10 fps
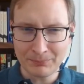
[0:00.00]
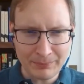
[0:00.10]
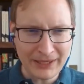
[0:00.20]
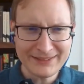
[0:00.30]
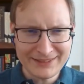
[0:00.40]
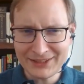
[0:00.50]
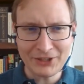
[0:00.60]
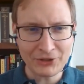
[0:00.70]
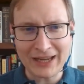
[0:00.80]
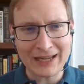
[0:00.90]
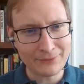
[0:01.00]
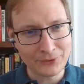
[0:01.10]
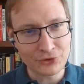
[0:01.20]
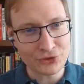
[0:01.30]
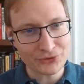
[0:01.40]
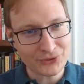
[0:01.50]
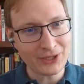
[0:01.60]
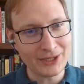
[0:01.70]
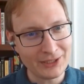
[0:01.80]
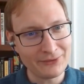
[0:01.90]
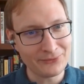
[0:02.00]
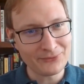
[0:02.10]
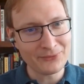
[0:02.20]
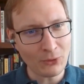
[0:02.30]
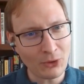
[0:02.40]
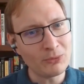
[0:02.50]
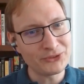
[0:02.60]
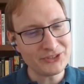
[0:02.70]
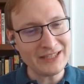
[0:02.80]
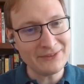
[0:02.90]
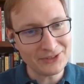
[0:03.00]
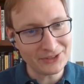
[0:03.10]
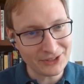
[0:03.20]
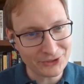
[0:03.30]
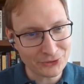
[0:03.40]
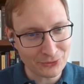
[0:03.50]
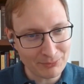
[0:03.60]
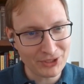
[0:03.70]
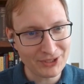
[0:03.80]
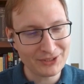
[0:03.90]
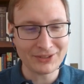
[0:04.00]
basically on average just kind of almost evenly distributed.